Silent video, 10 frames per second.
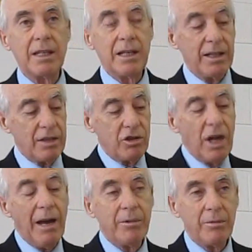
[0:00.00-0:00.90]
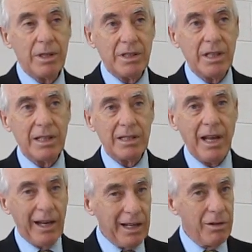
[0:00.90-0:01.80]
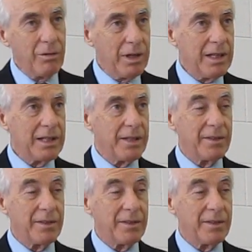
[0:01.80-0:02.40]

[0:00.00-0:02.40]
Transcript: And in this chapter we see exactly who he is.